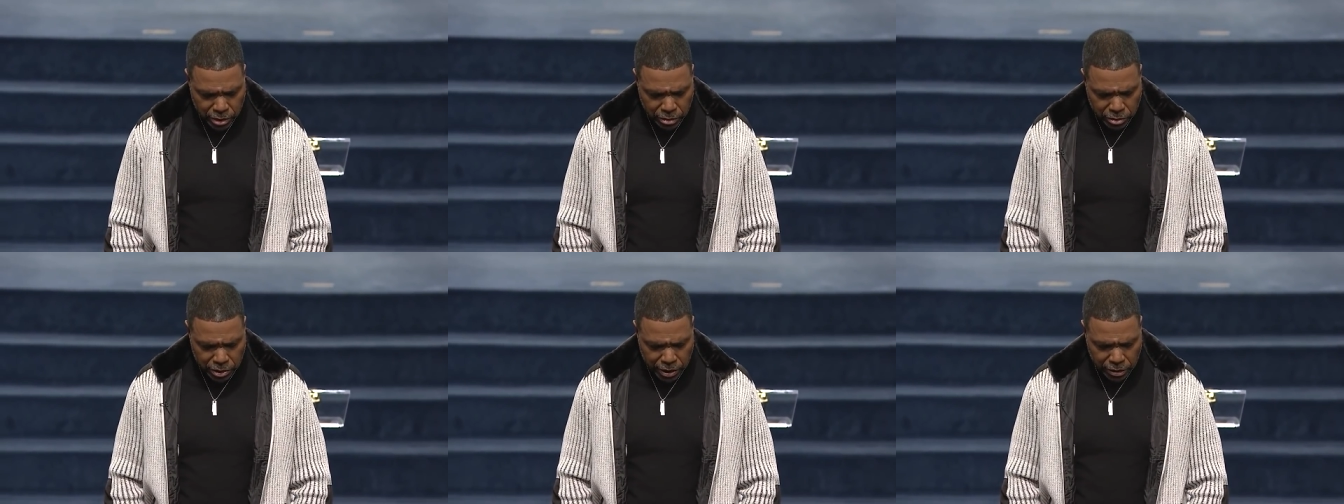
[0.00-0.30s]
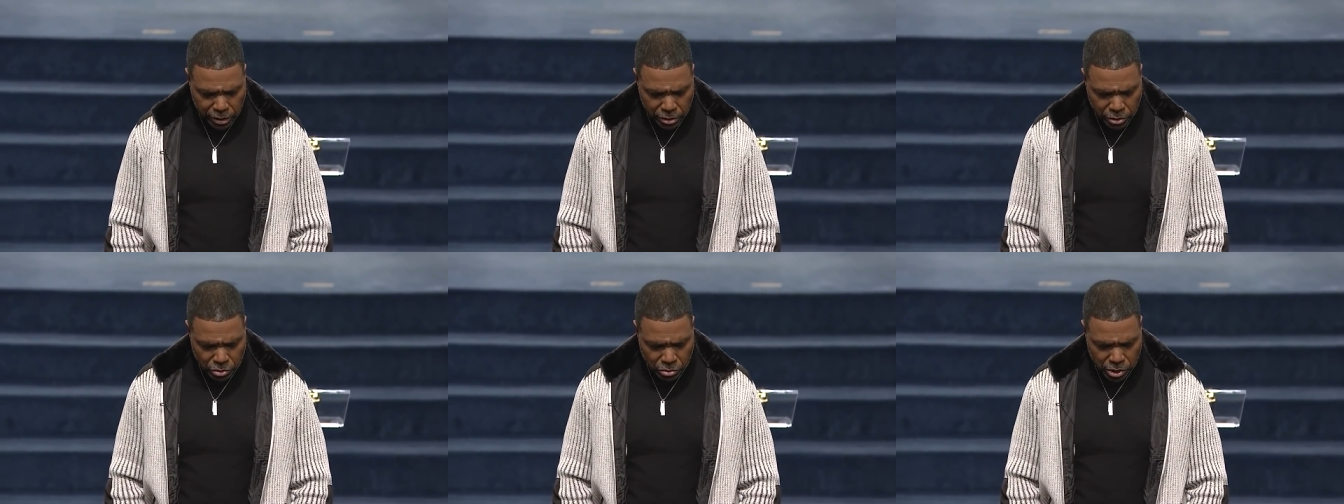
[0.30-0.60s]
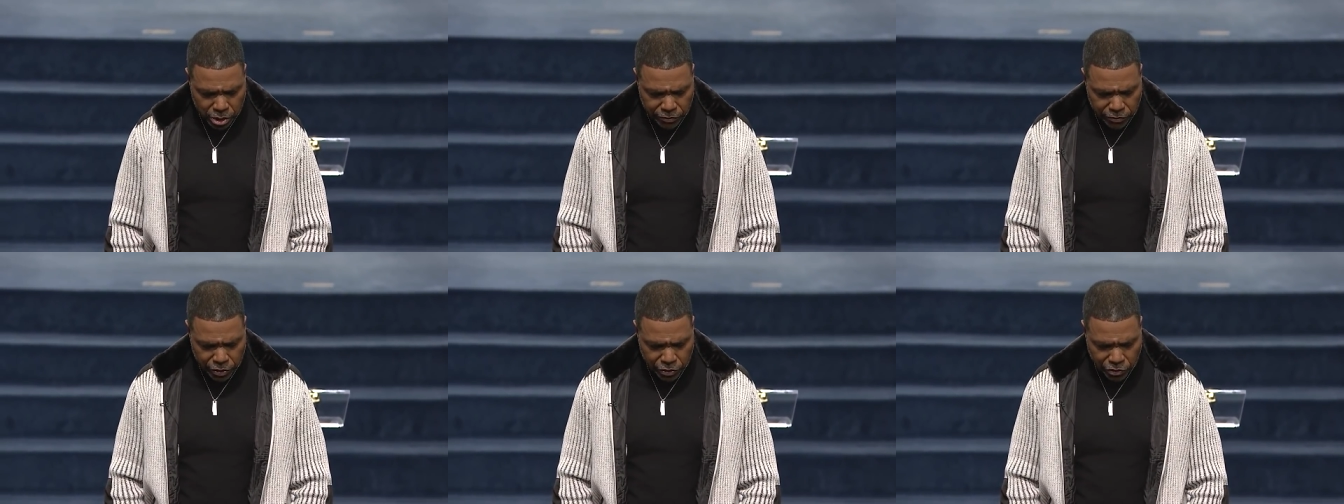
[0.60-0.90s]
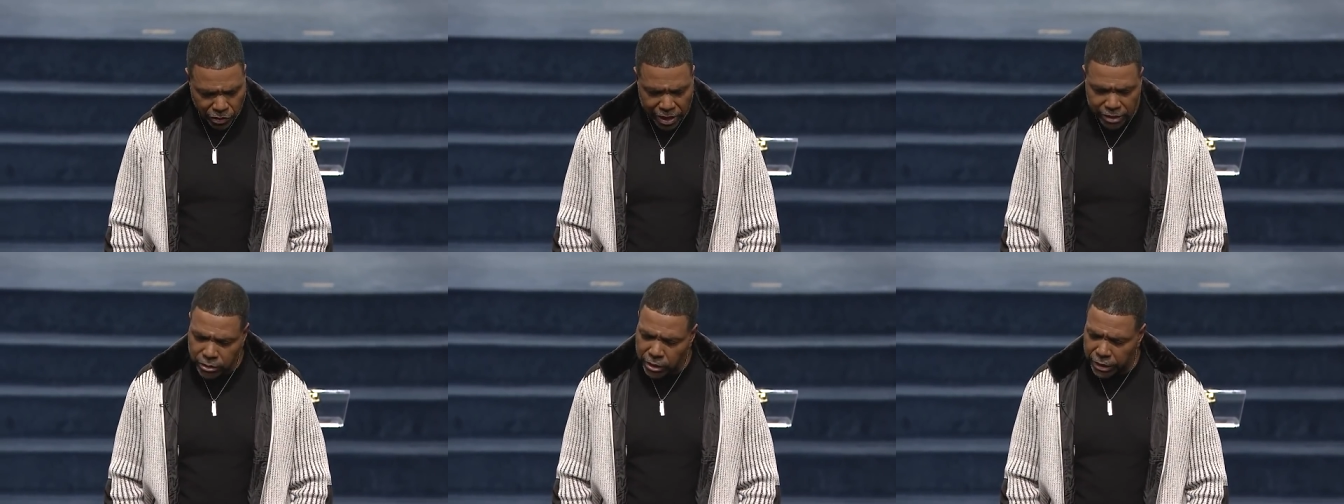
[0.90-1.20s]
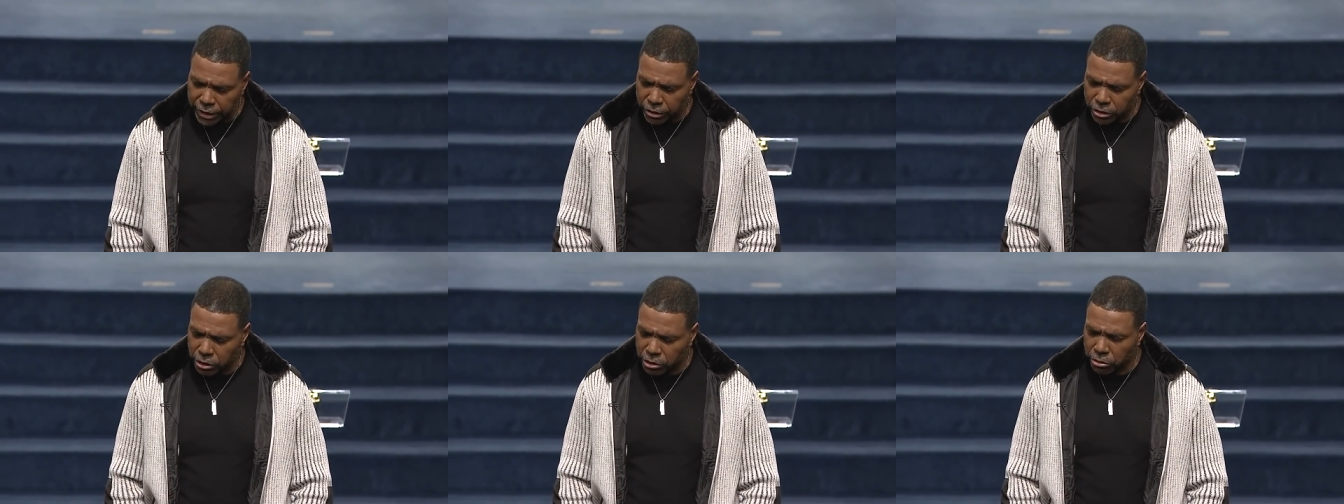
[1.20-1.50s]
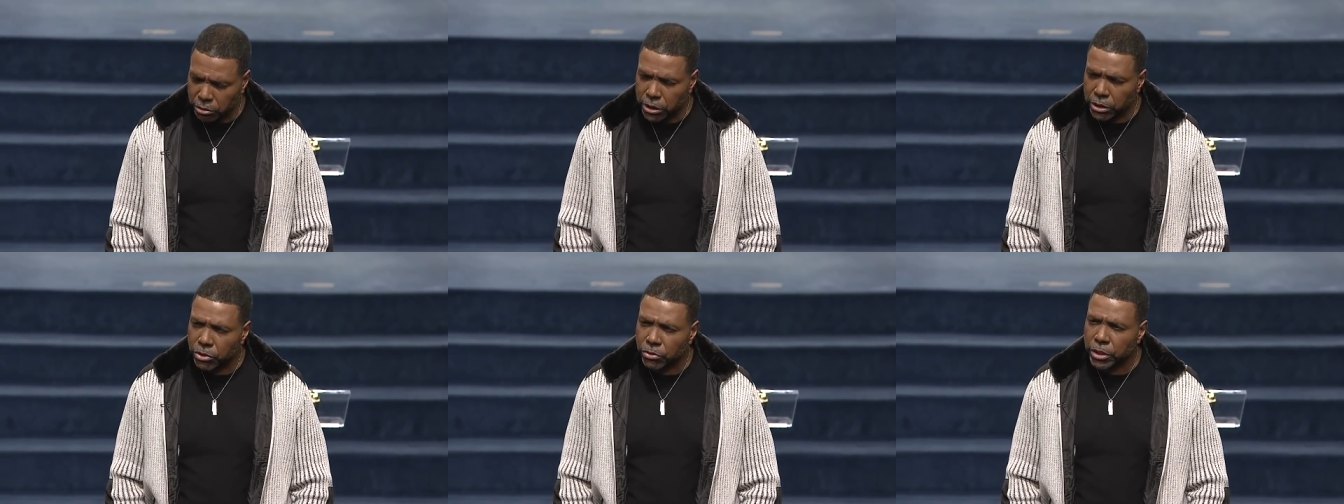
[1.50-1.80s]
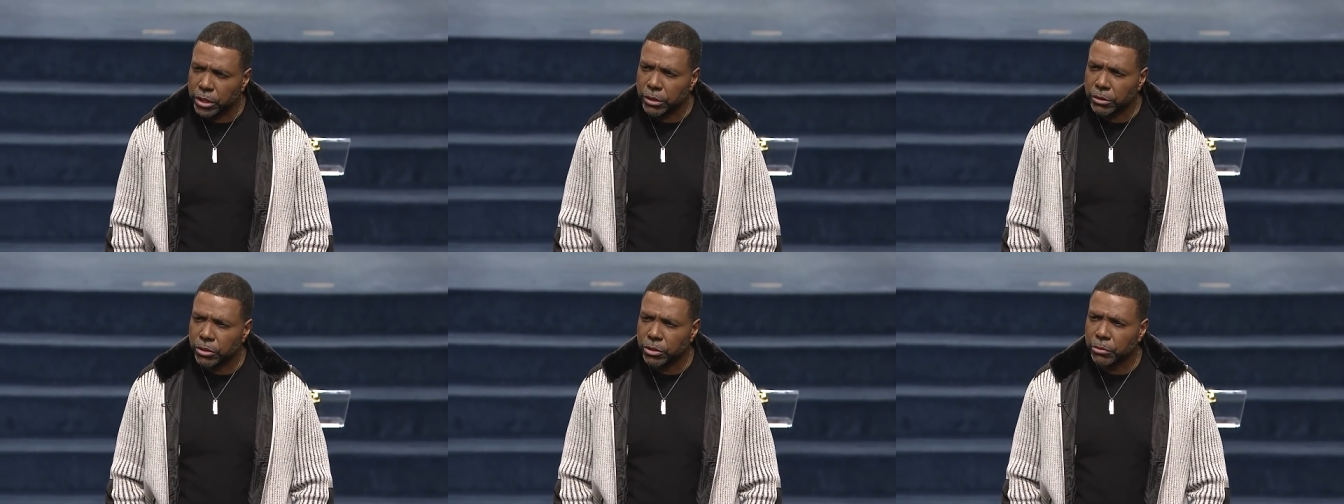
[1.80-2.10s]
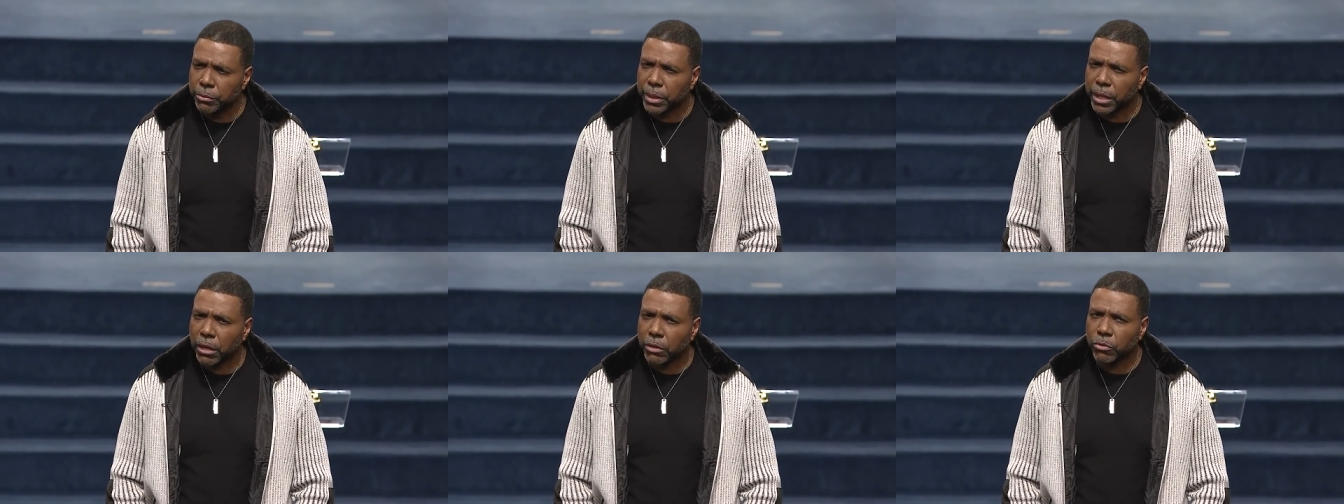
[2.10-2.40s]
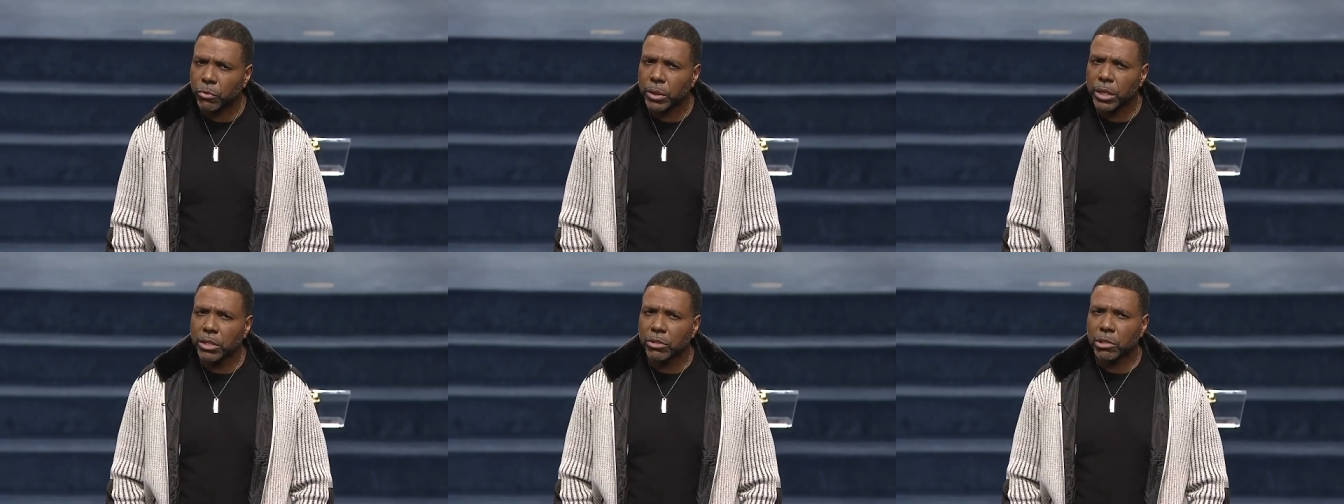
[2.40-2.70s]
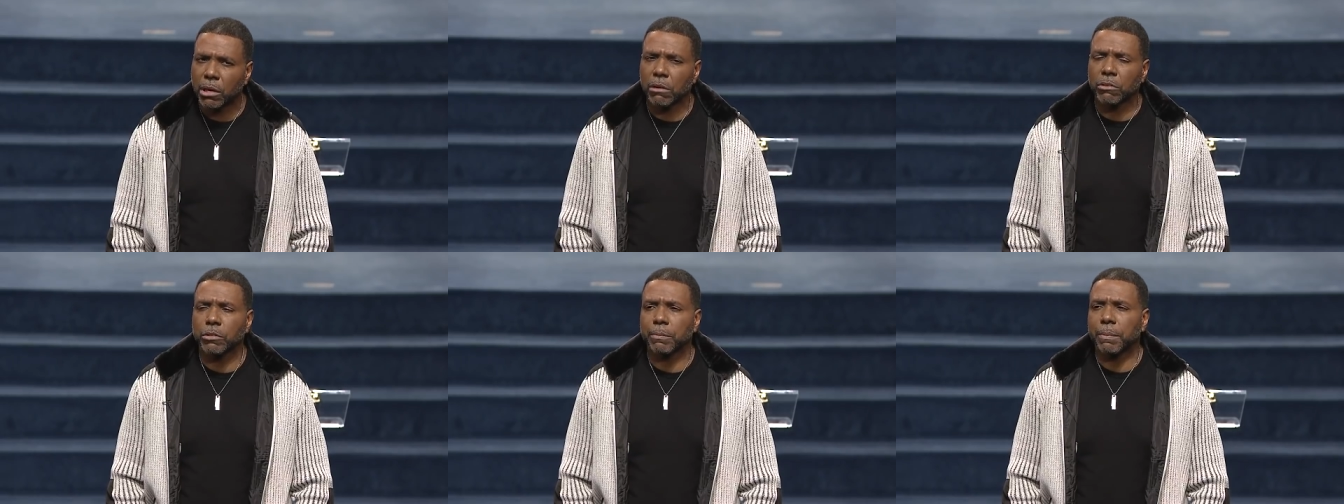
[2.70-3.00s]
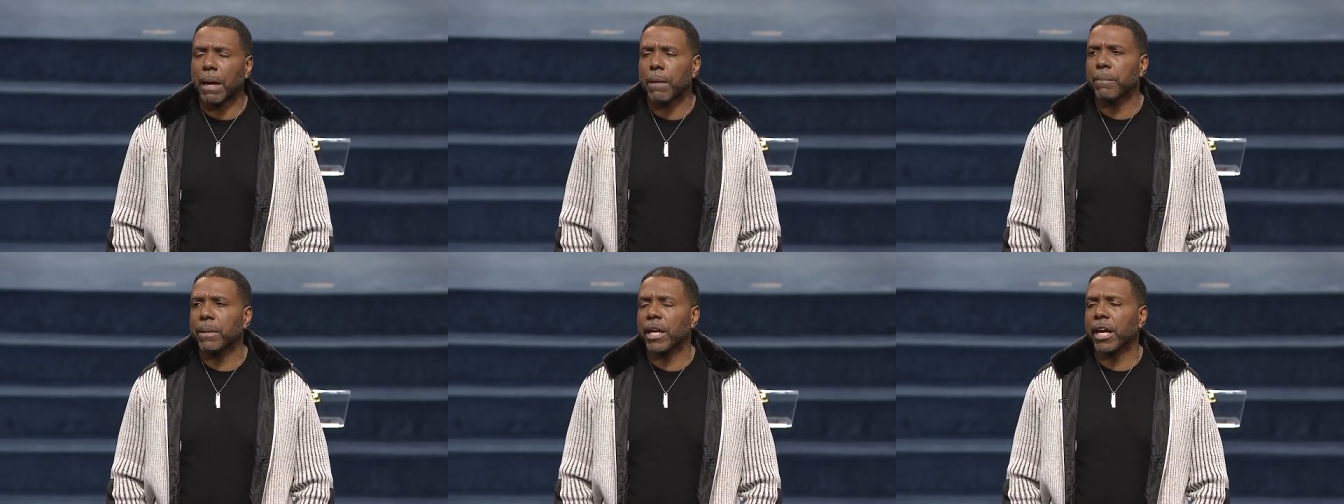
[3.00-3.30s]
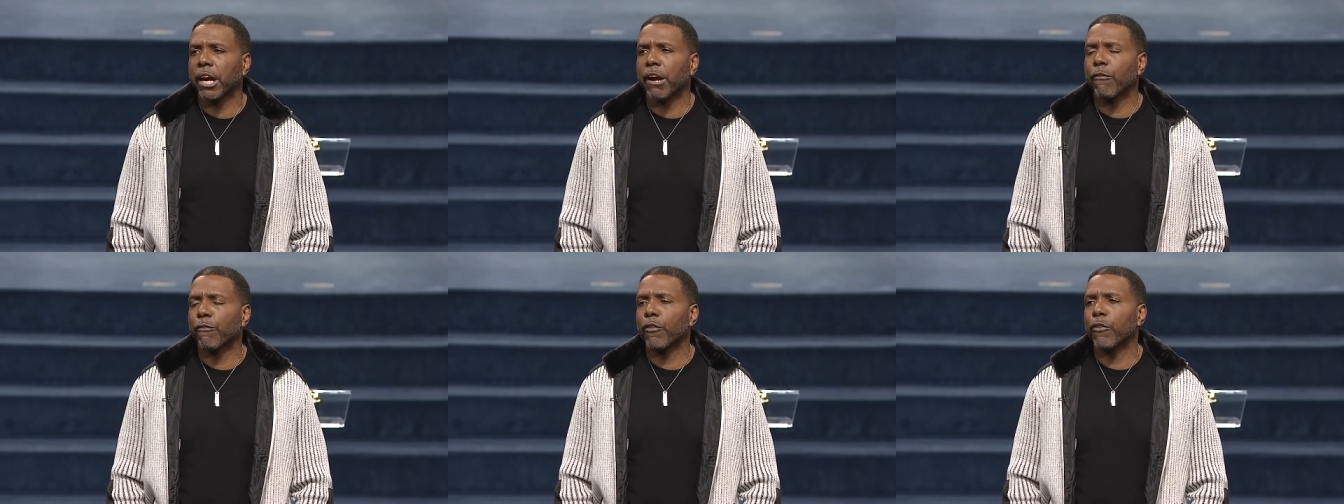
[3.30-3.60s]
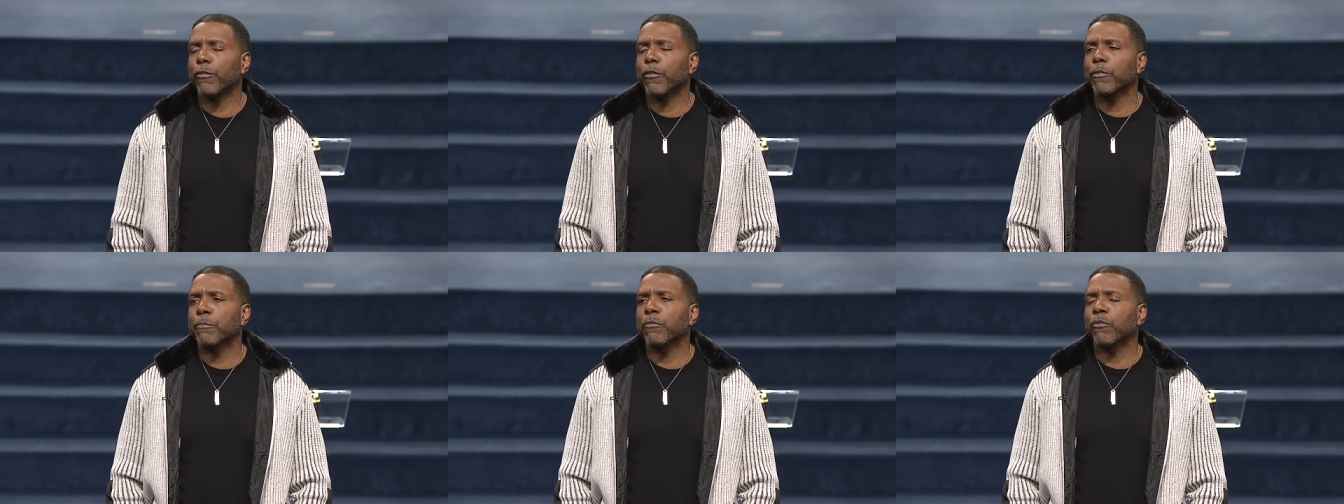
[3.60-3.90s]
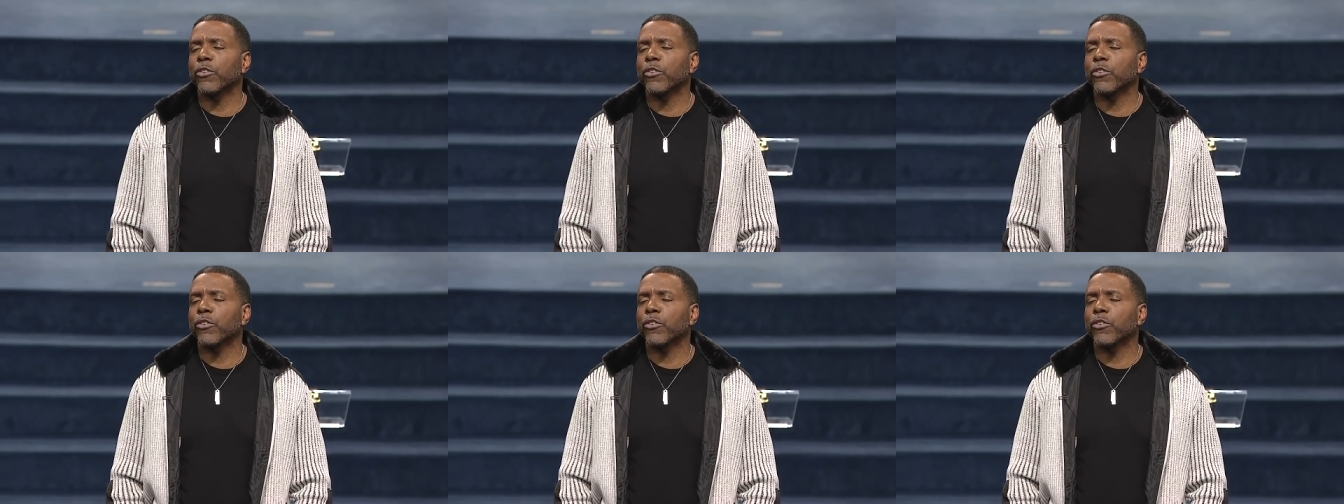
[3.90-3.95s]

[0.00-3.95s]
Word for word: let's get New Living Translation on this here too, because when he talks about be careful for,